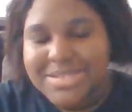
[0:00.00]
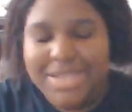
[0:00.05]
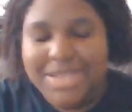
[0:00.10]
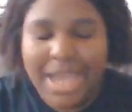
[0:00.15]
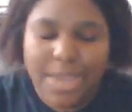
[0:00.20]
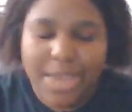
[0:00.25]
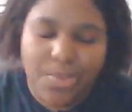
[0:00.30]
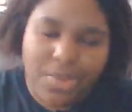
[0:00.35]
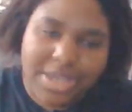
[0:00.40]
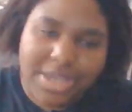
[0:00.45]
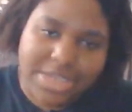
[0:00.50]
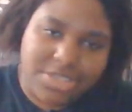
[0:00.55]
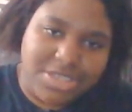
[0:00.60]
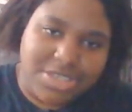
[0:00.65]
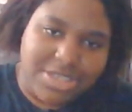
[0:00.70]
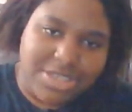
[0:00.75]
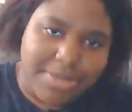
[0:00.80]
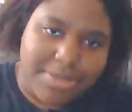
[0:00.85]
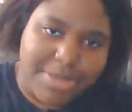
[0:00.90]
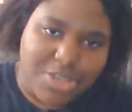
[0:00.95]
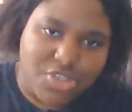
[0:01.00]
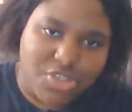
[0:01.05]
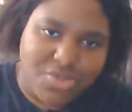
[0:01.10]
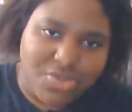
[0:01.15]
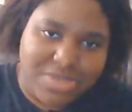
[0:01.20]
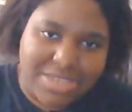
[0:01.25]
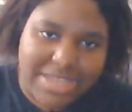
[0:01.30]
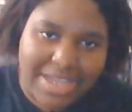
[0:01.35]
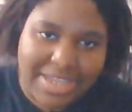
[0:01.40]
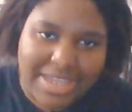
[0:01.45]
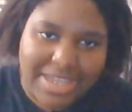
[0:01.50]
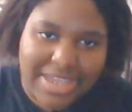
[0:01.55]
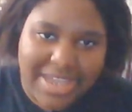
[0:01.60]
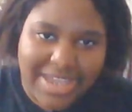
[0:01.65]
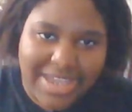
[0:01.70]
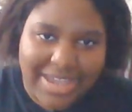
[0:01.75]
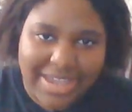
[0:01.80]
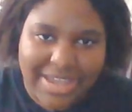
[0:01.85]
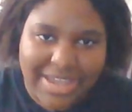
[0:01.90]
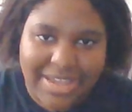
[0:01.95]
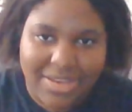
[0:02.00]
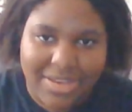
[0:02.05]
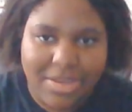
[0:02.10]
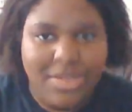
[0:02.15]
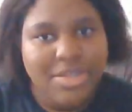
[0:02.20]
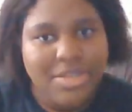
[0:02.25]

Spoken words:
I will get to them as soon as I can.